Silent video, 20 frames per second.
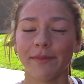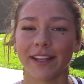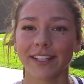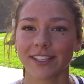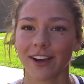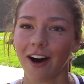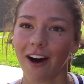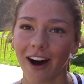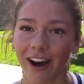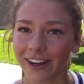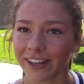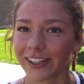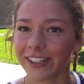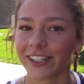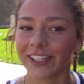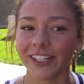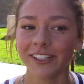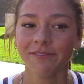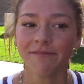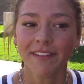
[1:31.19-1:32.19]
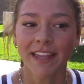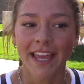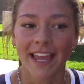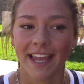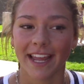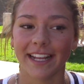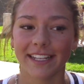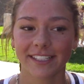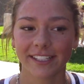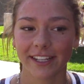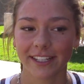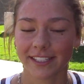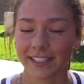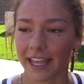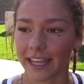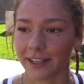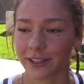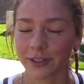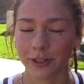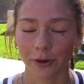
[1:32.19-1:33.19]
It's hotter. It's just
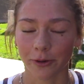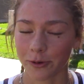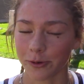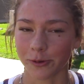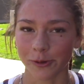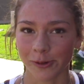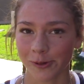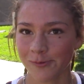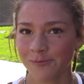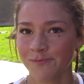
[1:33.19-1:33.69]
like so cool.